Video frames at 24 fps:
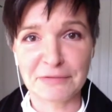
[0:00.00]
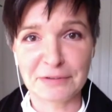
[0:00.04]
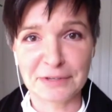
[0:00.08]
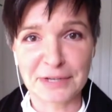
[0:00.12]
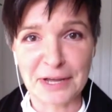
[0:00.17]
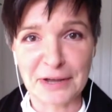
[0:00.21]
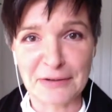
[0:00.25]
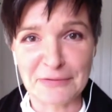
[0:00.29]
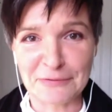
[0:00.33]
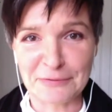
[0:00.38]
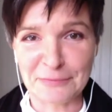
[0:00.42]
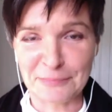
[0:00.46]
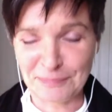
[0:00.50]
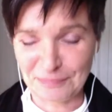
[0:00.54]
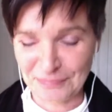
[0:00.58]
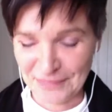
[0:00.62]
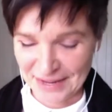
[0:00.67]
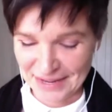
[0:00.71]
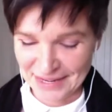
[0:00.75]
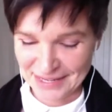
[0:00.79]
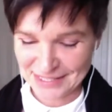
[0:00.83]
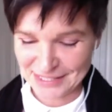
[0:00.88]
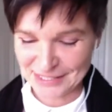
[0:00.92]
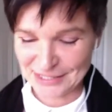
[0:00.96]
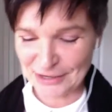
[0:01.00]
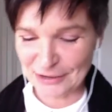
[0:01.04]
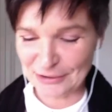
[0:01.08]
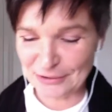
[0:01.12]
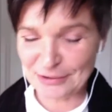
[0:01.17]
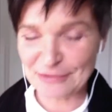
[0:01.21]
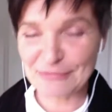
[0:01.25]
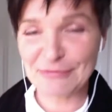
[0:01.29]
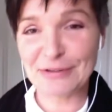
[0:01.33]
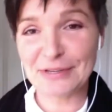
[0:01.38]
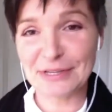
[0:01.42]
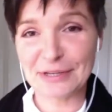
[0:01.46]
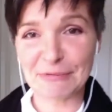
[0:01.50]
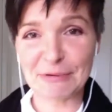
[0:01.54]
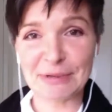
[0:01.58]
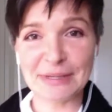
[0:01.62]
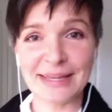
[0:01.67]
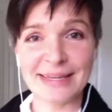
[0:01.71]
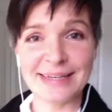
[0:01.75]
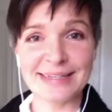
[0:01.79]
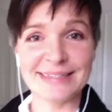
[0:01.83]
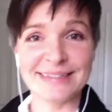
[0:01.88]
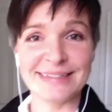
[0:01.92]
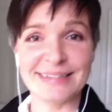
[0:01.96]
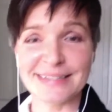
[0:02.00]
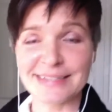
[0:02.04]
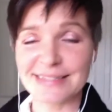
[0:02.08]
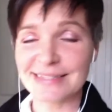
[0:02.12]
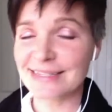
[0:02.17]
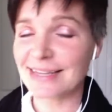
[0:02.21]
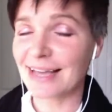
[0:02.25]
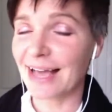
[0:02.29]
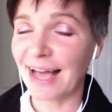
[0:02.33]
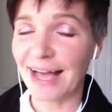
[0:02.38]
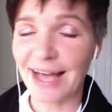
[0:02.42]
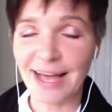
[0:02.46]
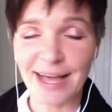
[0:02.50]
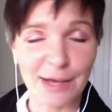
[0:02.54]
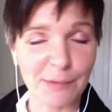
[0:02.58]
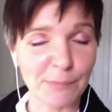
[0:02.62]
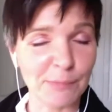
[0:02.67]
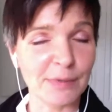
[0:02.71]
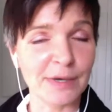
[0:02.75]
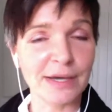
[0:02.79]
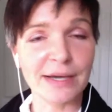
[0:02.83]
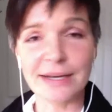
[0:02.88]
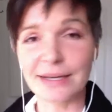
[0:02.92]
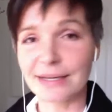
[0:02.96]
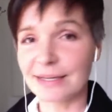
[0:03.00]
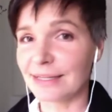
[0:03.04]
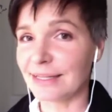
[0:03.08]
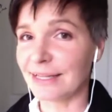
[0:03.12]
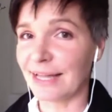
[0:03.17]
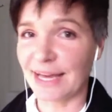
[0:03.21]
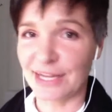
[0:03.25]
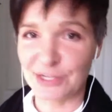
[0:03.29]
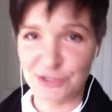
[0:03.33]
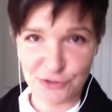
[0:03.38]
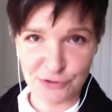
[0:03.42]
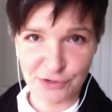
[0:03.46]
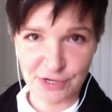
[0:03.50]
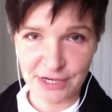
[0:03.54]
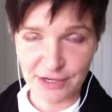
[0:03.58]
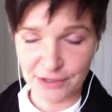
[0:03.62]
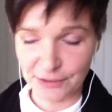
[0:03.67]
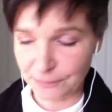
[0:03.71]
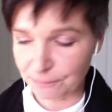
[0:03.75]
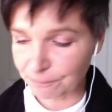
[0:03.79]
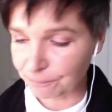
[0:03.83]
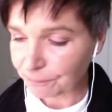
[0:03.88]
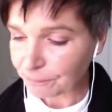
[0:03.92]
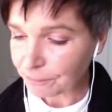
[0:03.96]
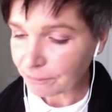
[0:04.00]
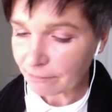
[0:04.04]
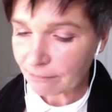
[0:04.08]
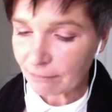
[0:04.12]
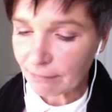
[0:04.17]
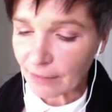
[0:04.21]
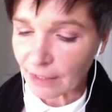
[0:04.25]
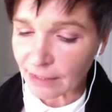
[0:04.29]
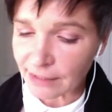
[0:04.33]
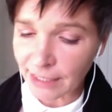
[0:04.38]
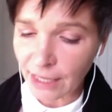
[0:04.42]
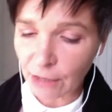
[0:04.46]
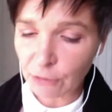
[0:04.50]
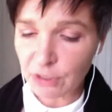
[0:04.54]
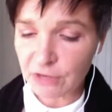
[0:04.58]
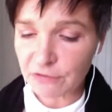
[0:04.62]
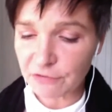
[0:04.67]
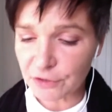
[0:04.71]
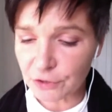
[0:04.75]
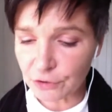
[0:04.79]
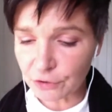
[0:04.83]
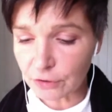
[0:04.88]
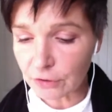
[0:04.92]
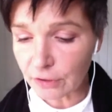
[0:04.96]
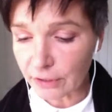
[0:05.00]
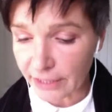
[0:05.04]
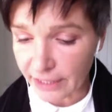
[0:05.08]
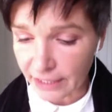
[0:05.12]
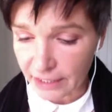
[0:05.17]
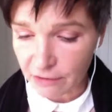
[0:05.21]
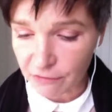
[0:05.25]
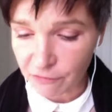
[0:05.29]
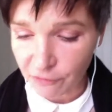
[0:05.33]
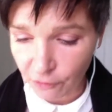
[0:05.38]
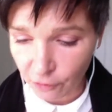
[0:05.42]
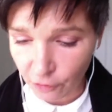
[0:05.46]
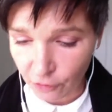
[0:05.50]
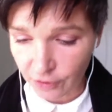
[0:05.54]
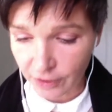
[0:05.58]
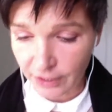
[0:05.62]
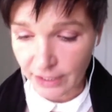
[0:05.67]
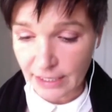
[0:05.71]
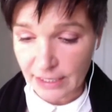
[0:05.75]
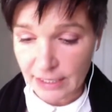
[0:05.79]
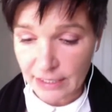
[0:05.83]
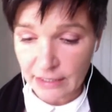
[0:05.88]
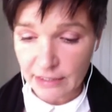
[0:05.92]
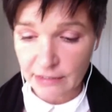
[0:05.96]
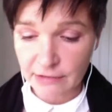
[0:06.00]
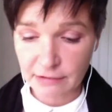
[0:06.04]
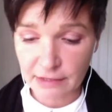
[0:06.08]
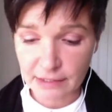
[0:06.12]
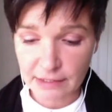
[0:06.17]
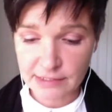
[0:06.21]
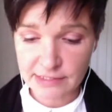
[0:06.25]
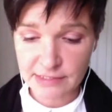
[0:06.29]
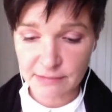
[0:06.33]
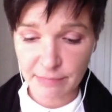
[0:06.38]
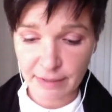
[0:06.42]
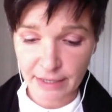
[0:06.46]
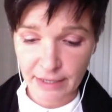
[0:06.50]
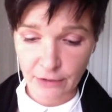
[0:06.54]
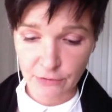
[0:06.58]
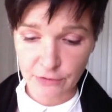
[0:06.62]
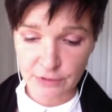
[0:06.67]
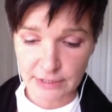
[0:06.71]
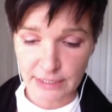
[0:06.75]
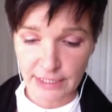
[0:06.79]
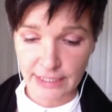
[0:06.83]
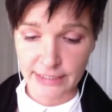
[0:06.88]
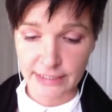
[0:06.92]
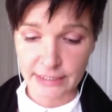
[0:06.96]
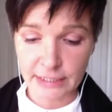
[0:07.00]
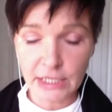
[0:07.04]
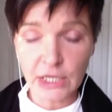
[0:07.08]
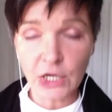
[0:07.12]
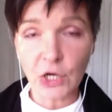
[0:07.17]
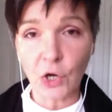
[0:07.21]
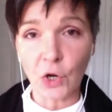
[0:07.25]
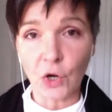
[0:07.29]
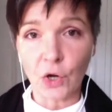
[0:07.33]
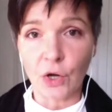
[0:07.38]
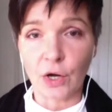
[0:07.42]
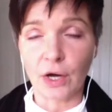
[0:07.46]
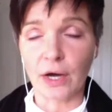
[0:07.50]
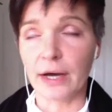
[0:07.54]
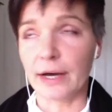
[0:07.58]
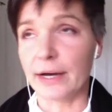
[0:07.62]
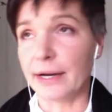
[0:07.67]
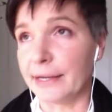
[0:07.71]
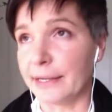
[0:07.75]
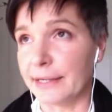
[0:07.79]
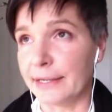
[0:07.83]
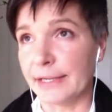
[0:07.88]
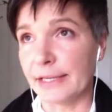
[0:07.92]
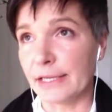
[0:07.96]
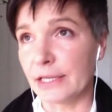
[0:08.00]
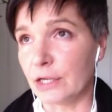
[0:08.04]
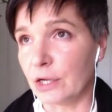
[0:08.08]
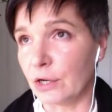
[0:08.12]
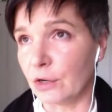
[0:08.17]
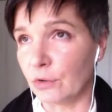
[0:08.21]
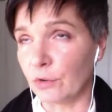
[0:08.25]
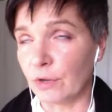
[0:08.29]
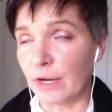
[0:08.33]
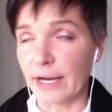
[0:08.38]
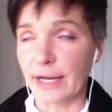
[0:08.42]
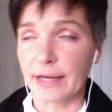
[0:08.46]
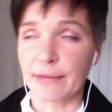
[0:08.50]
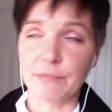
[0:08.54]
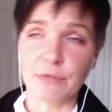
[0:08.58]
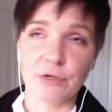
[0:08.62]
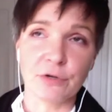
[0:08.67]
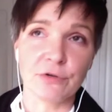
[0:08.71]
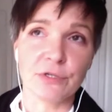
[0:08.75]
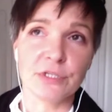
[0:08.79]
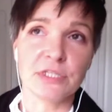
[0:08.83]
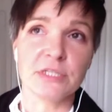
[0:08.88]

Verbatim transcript: So if you can relate to this, I'm glad you're here. Now, if you're looking for things about like, uh, you know, I'm going to be